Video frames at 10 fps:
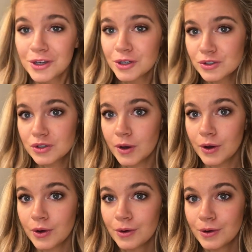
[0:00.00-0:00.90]

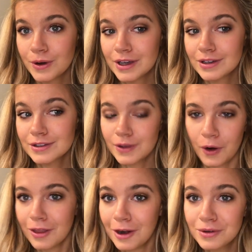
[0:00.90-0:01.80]
So
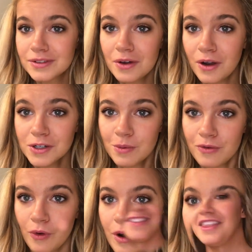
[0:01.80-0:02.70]
sorry that it was so harsh
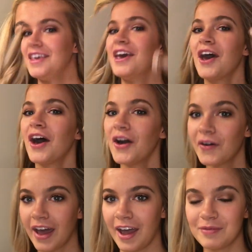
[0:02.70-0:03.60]
before.
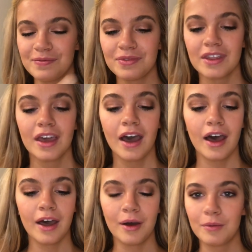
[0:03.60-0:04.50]
Okay,
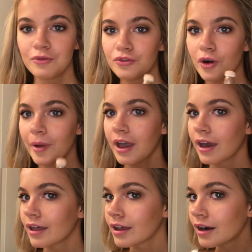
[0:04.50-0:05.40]
for my
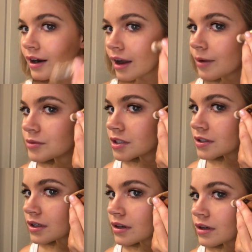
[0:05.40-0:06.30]
highlighter, I'm
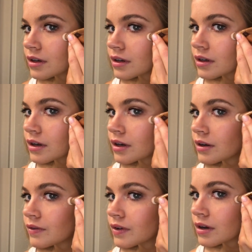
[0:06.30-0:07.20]
just gonna kind
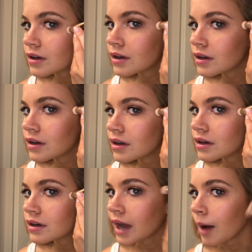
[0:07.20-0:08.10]
of
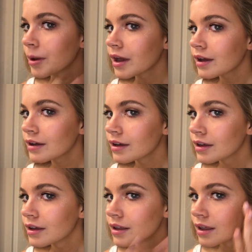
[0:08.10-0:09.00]
dab it,
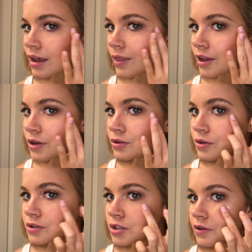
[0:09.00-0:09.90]
and then you
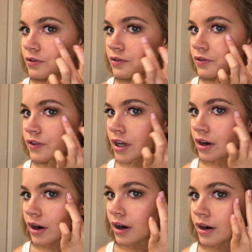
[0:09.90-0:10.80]
use your
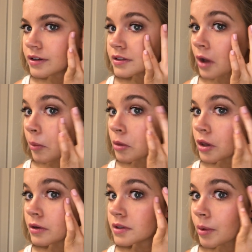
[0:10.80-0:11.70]
fingers. I'm
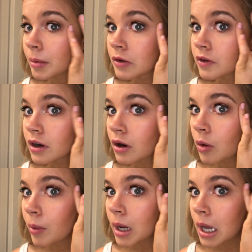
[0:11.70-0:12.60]
using my middle finger,
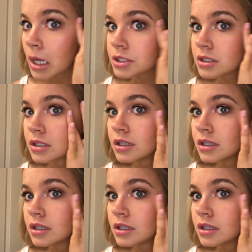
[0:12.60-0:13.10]
oh my gosh.